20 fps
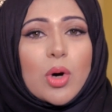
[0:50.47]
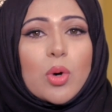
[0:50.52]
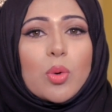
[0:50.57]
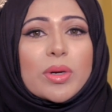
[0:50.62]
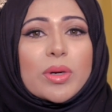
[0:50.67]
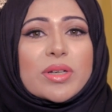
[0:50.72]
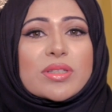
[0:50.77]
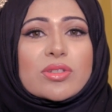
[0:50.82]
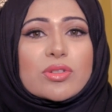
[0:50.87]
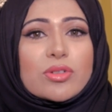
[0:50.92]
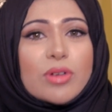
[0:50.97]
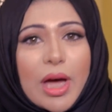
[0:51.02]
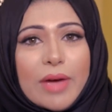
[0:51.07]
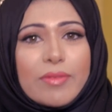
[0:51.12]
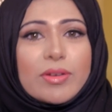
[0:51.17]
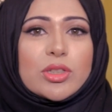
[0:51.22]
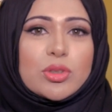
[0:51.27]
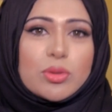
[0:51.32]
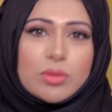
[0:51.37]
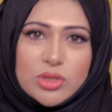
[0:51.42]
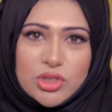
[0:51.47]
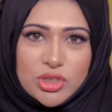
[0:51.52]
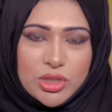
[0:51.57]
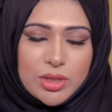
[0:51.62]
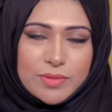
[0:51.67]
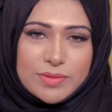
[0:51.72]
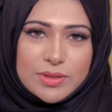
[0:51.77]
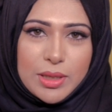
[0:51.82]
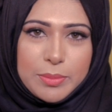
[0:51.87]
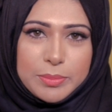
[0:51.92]
who are striving to
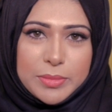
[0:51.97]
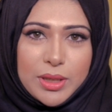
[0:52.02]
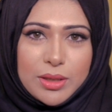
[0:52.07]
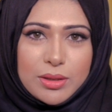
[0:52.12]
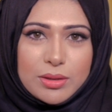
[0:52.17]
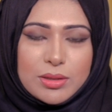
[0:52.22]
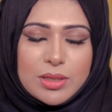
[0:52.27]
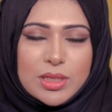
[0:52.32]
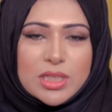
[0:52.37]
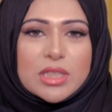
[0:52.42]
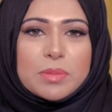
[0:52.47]
achieve something,